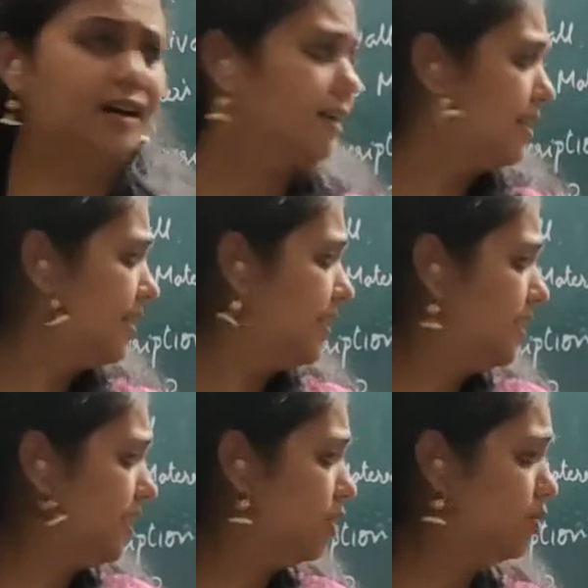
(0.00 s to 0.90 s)

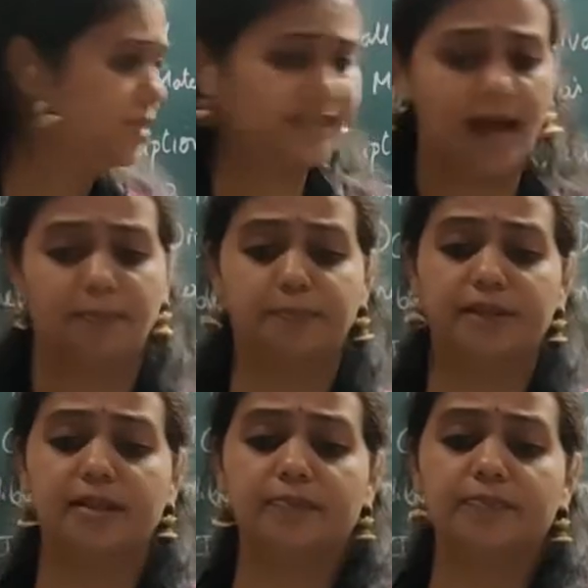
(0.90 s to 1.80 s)
relating to sample.
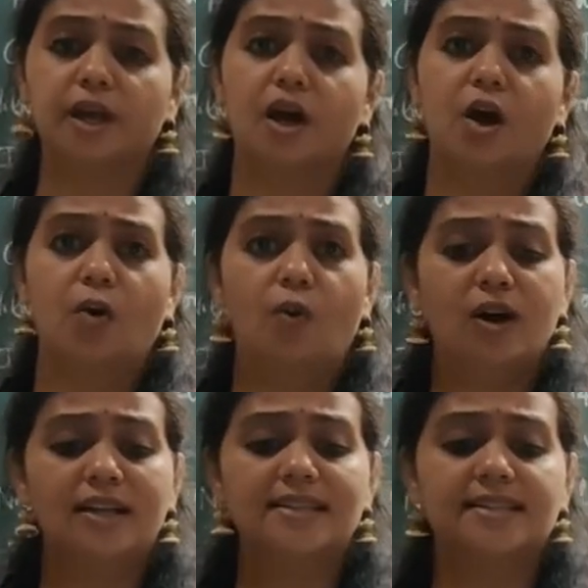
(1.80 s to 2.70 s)

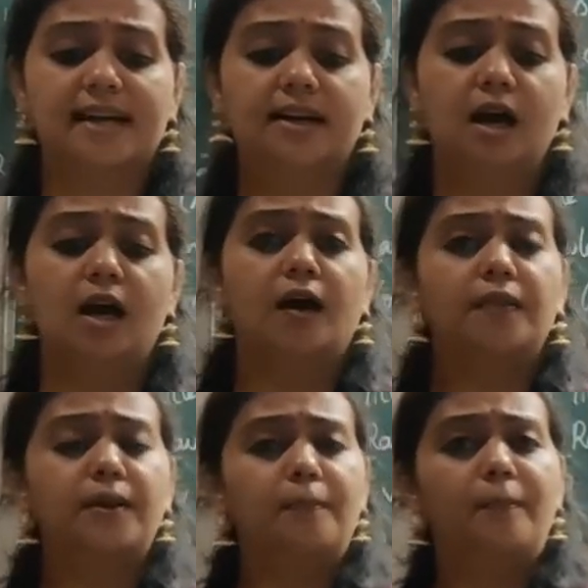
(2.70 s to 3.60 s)
What is it?
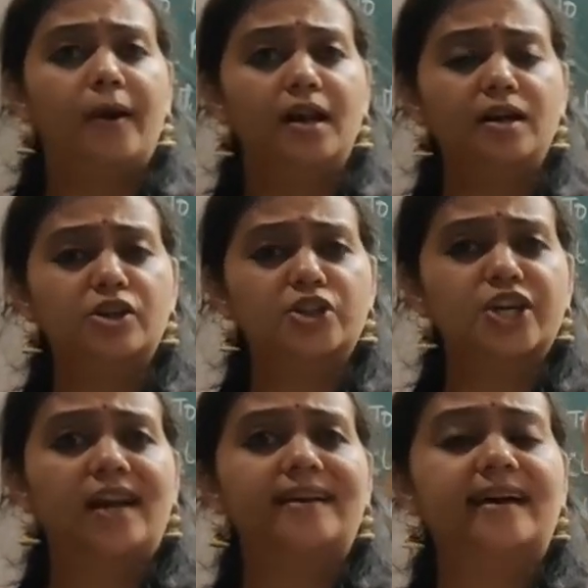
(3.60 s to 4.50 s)
The bulk
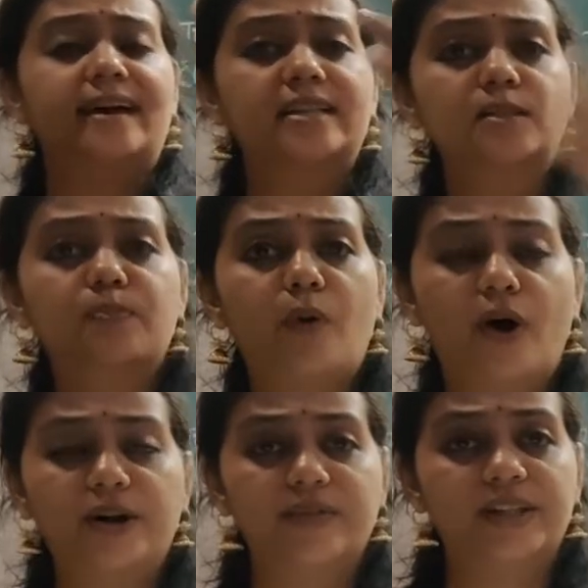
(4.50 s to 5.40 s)
shall
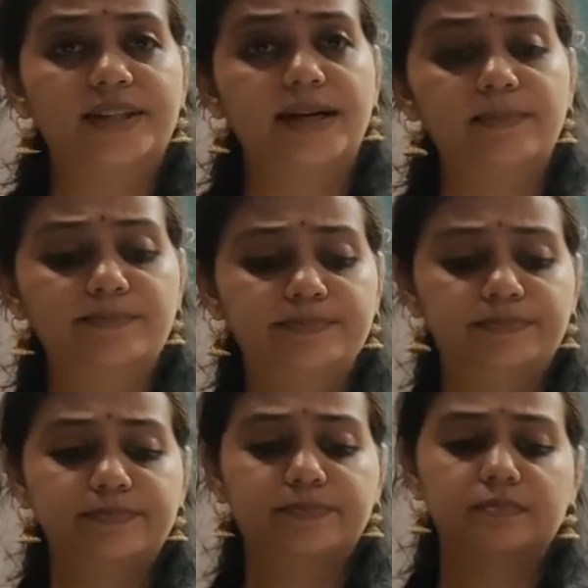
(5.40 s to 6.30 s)
correspond with the
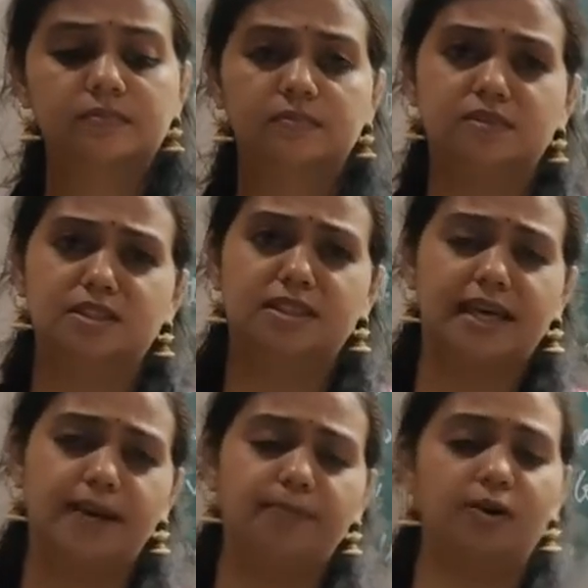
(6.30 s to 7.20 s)

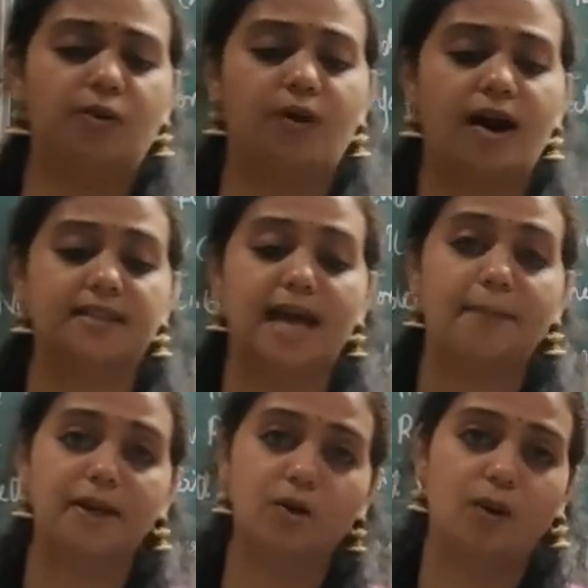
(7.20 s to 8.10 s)
same
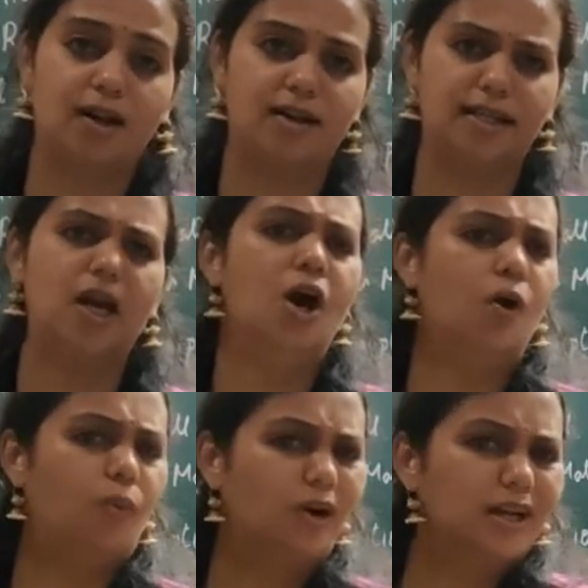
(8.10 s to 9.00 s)
sample quality.
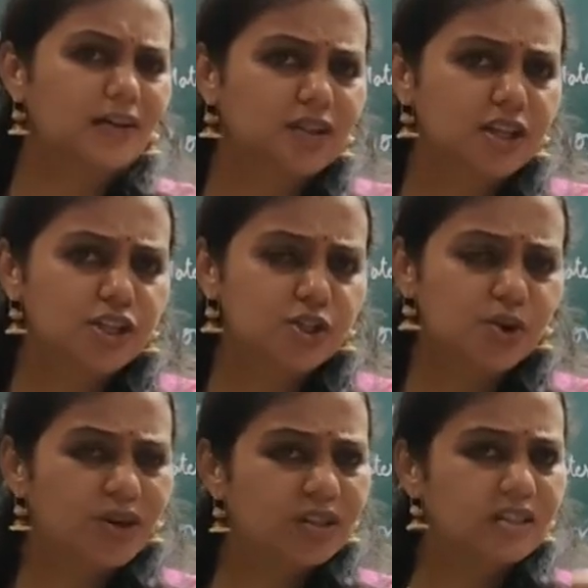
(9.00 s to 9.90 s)
Whatever is
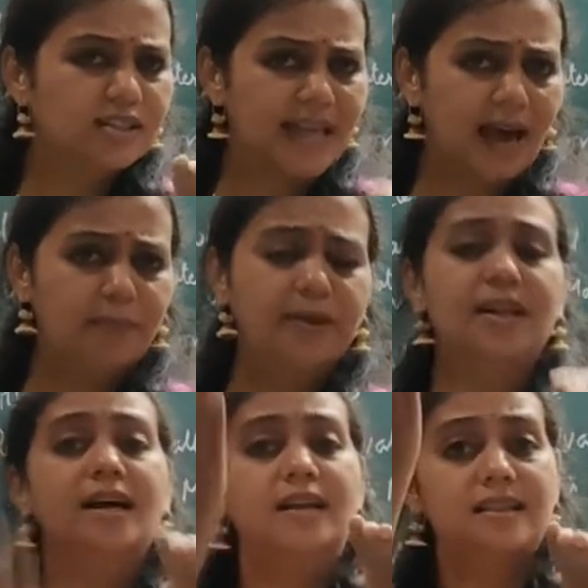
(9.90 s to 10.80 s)
shown in the sample,
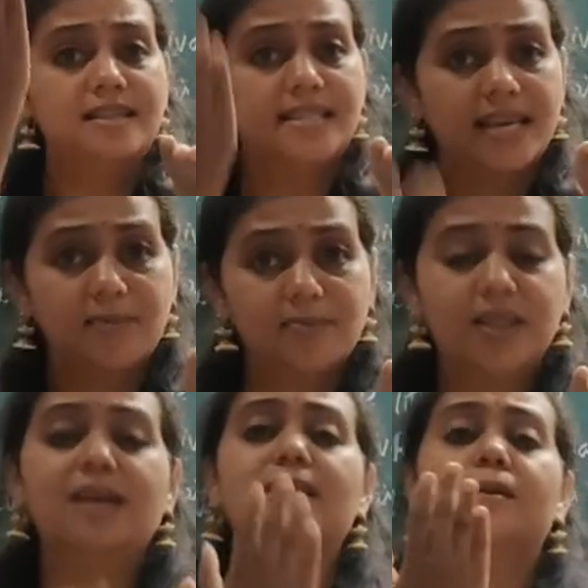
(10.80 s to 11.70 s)
the same
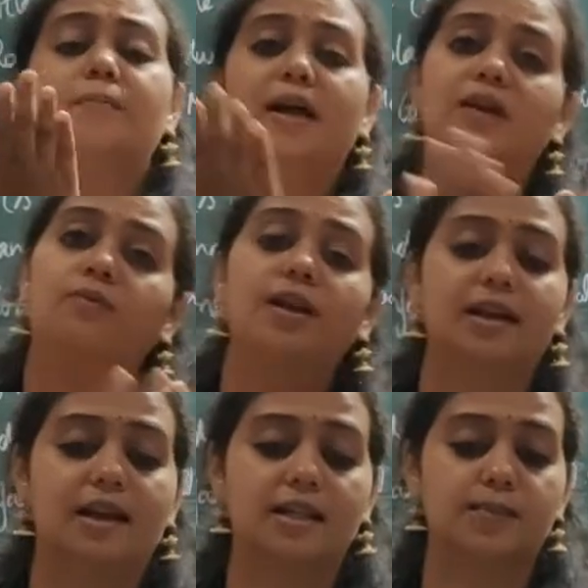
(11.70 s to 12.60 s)
thing the bulk will
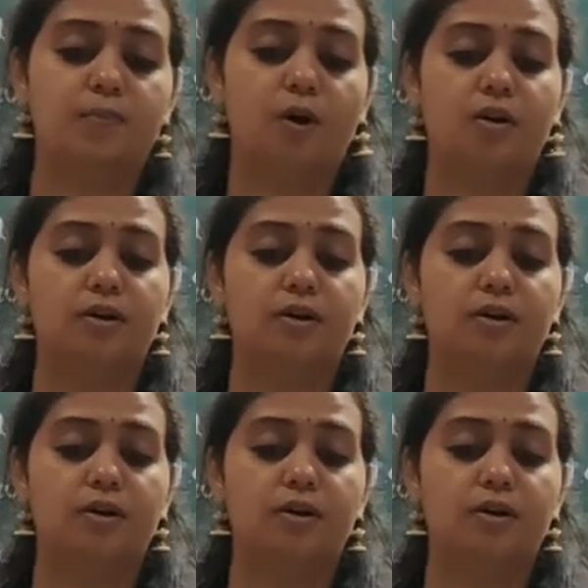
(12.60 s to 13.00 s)
correspond.